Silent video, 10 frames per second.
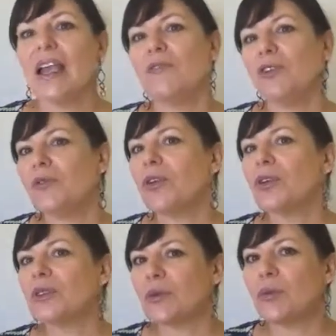If you
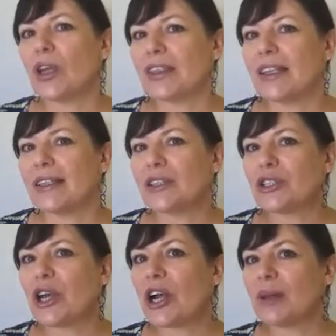focus on one thing at a
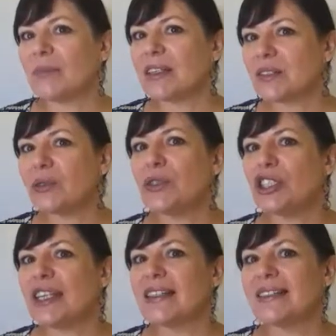time, there's a good
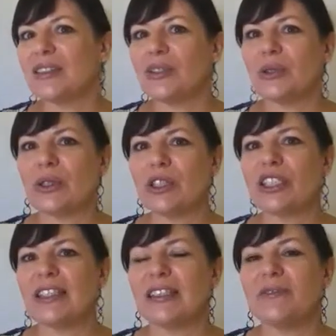chance that you'll
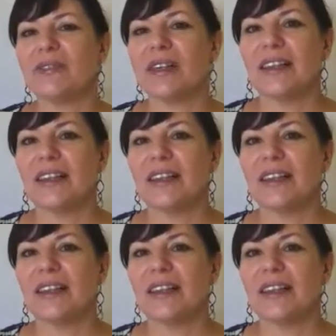achieve